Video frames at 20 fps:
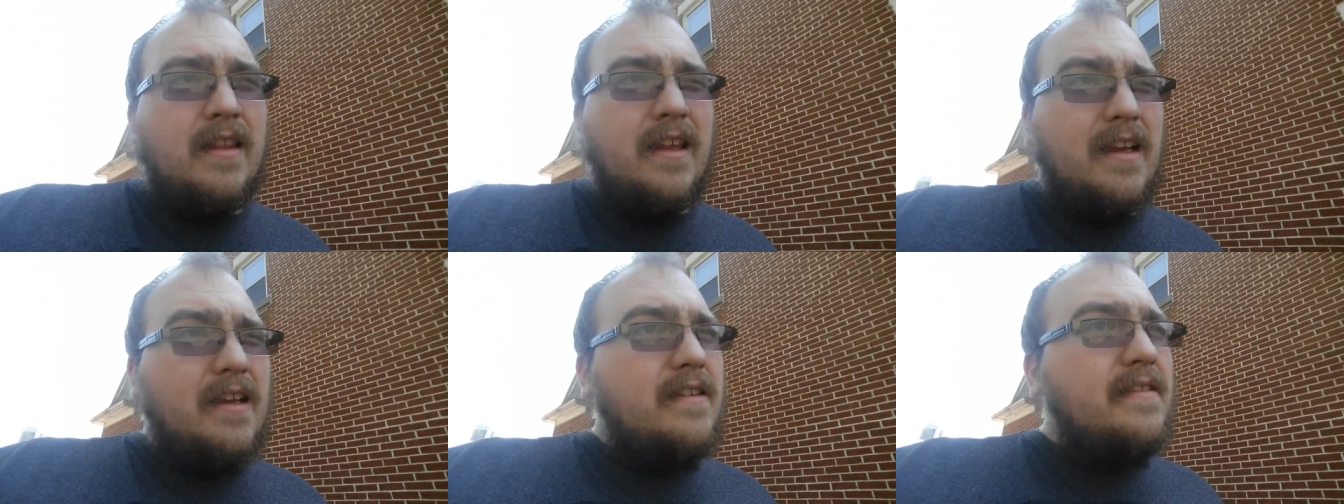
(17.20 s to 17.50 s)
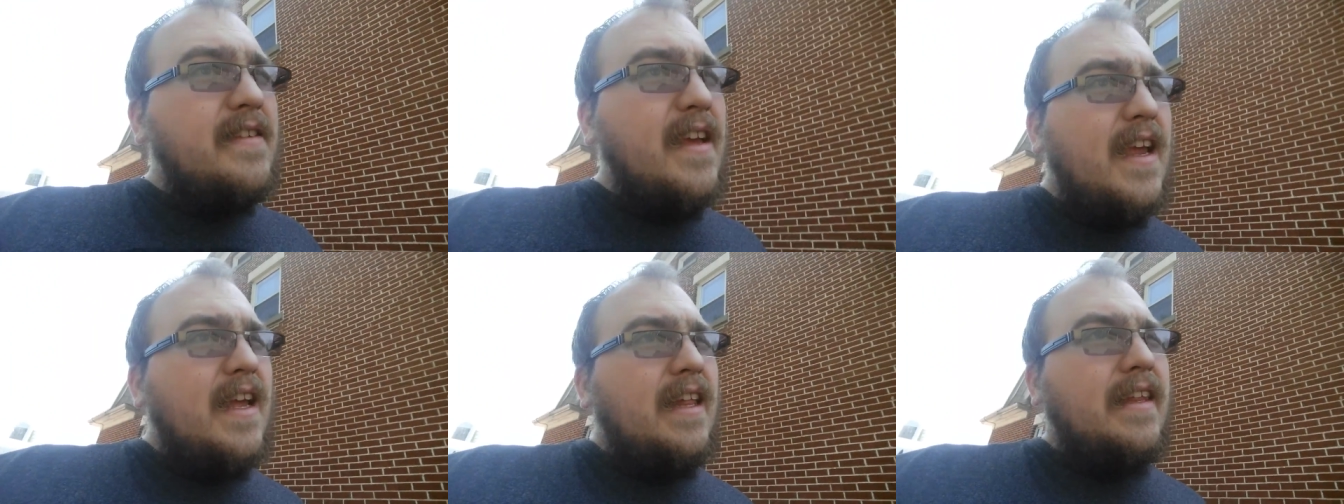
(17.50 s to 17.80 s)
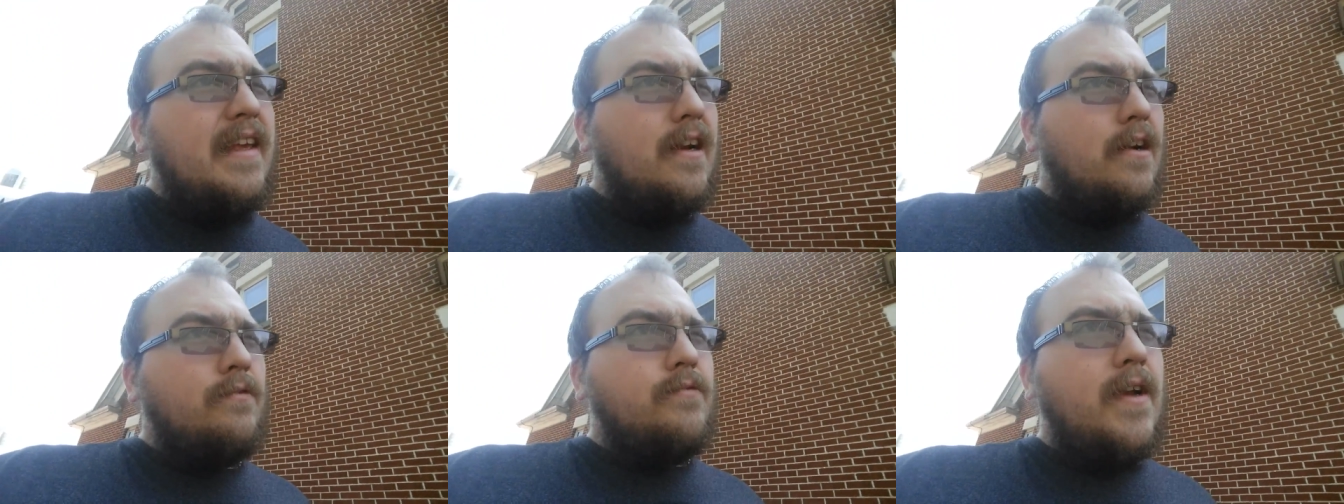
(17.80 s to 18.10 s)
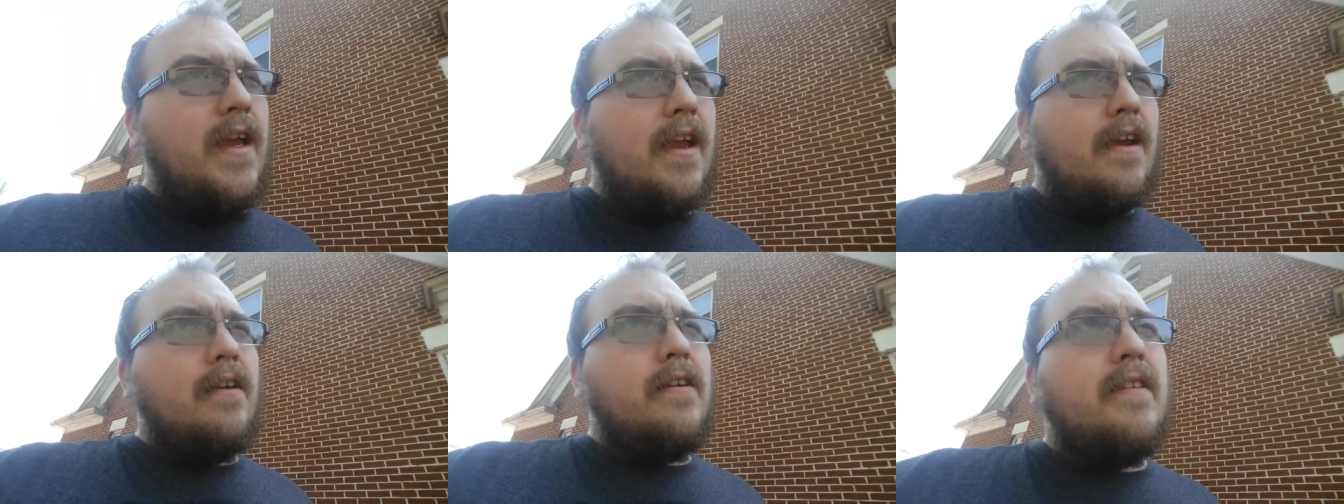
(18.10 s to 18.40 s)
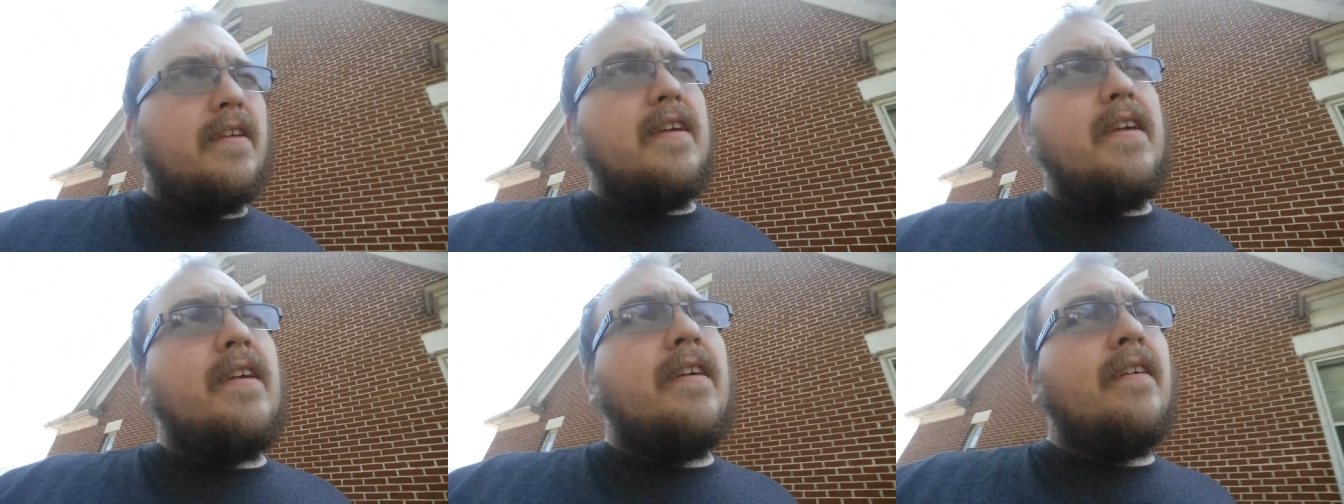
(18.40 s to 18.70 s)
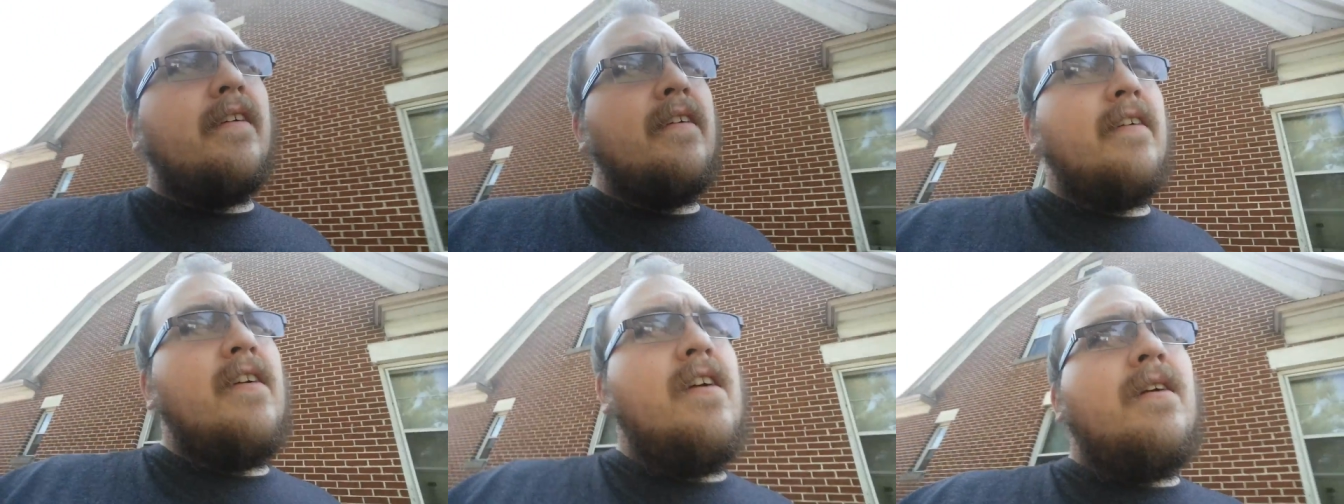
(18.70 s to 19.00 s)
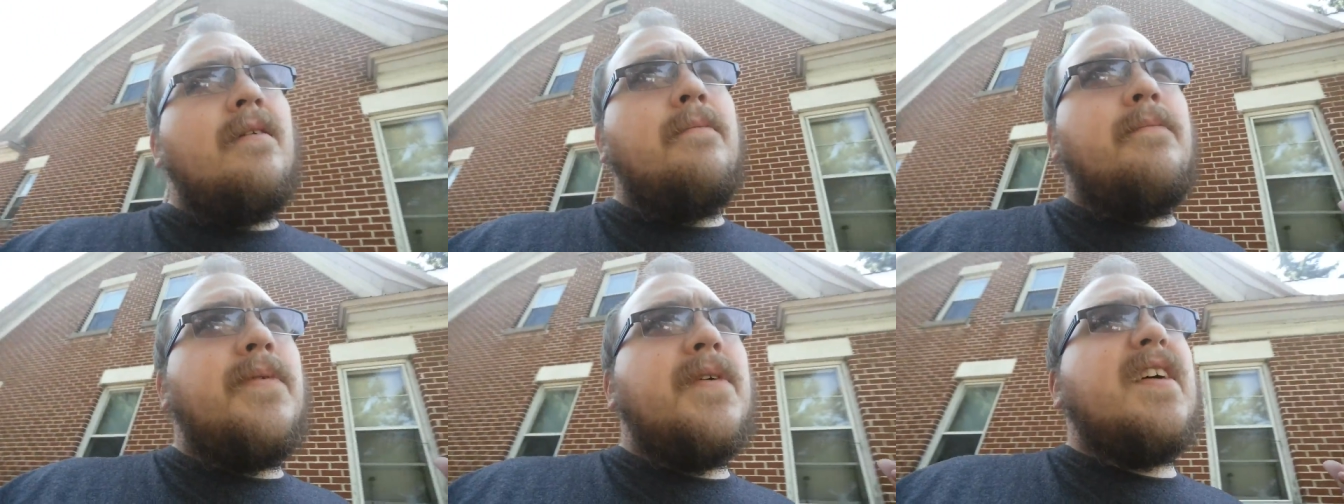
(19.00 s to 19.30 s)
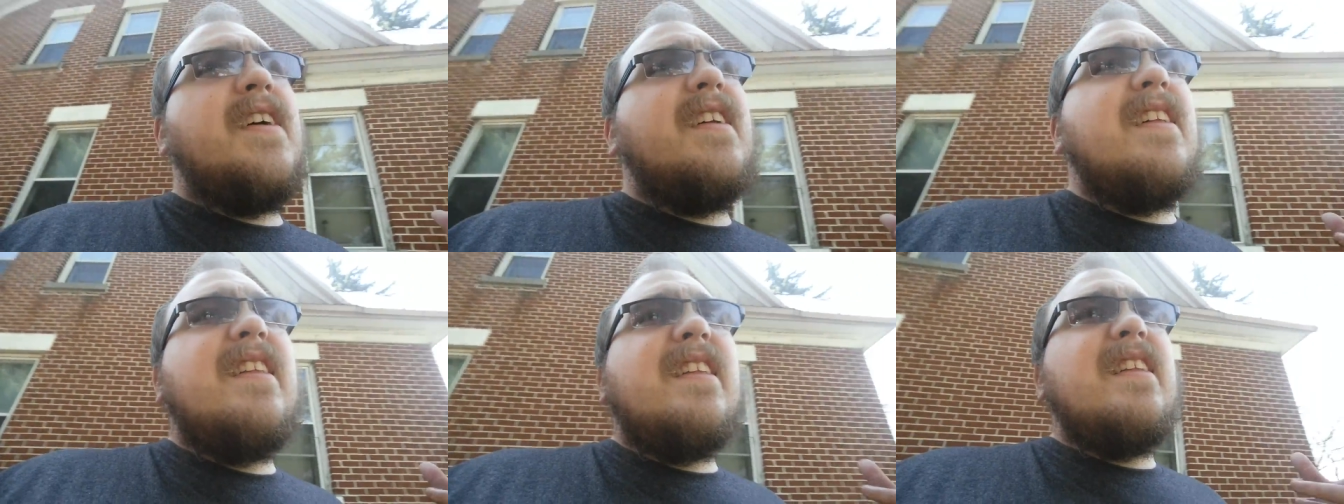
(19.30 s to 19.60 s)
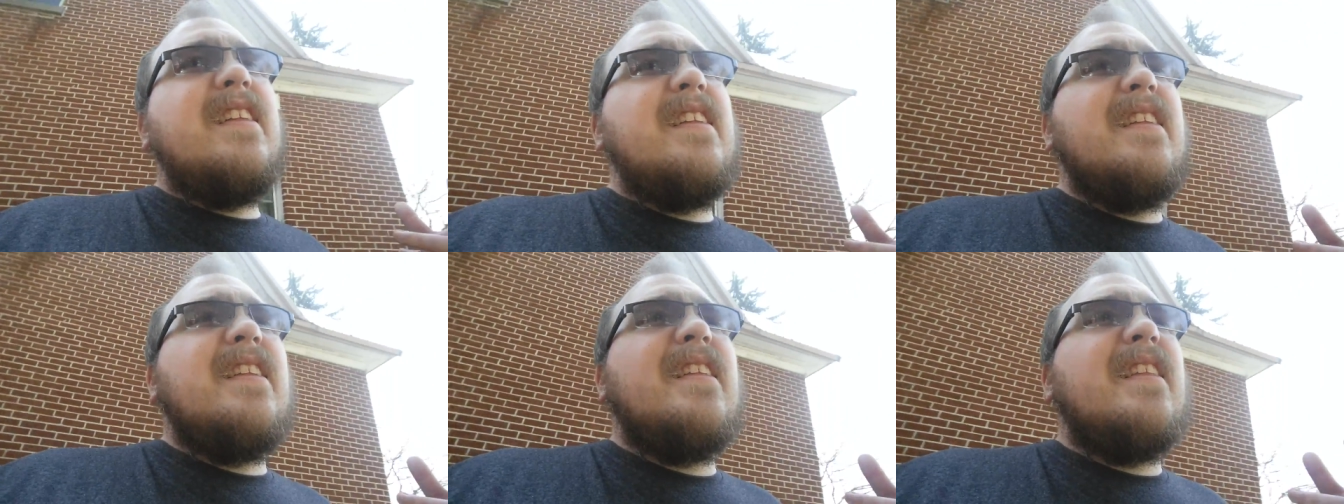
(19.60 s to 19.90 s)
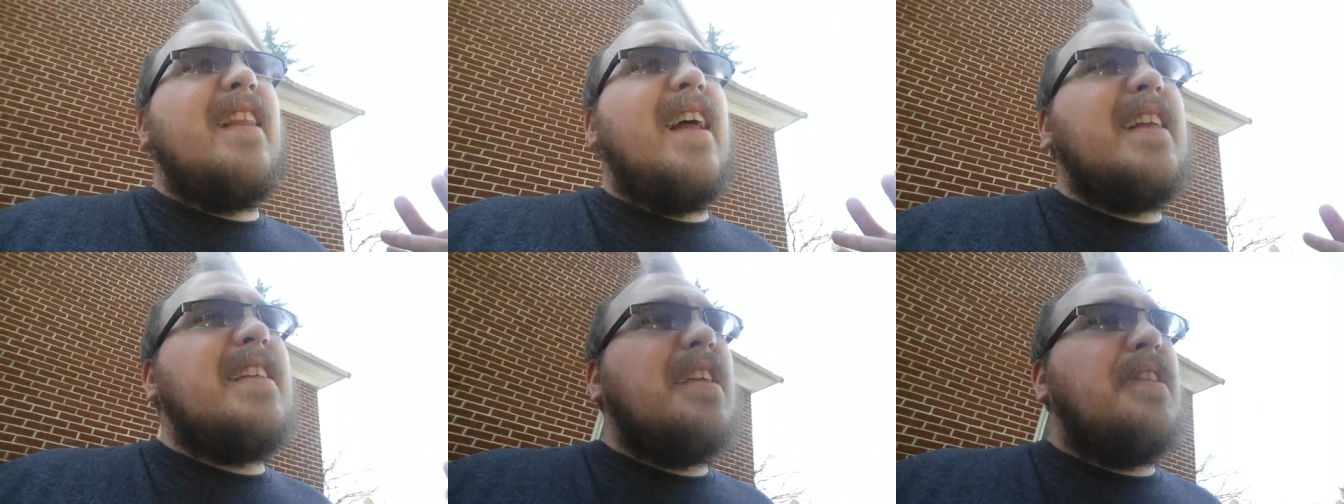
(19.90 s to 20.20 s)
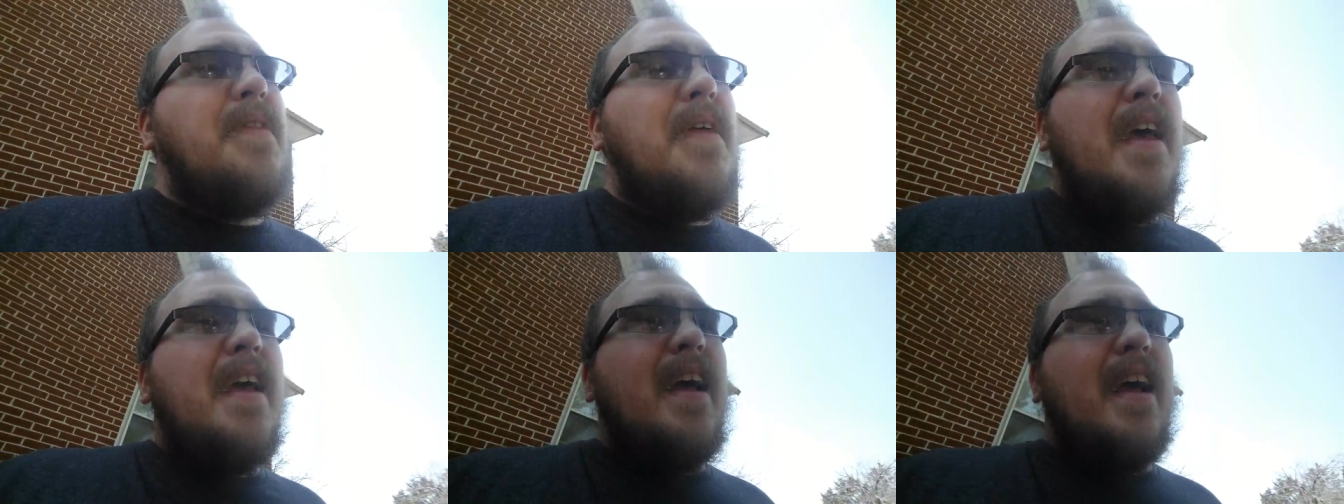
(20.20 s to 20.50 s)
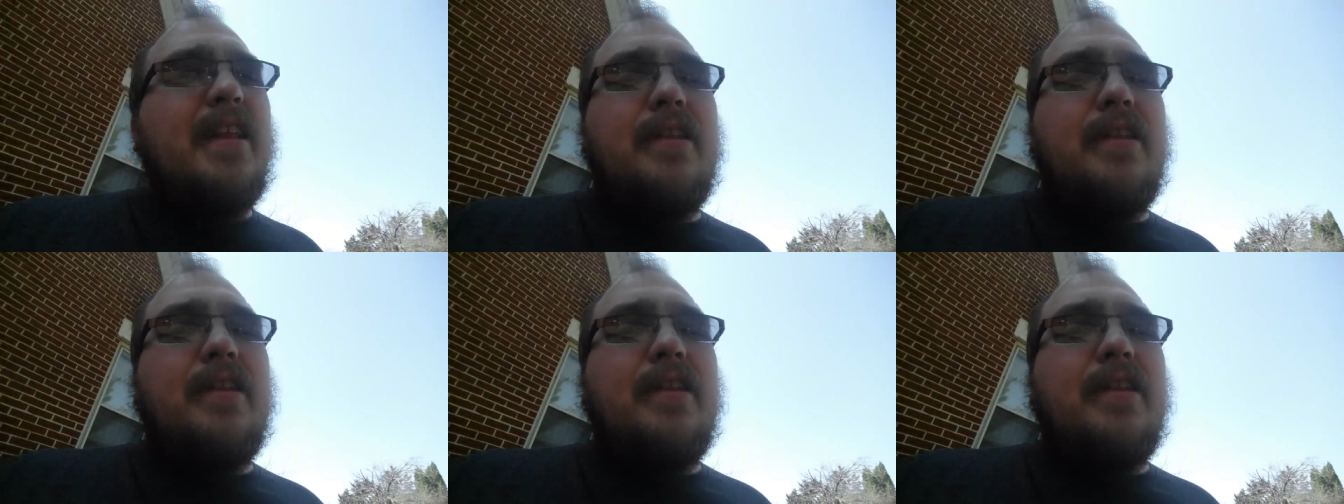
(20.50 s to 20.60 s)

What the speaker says: like daily or regularly, but that's the thing.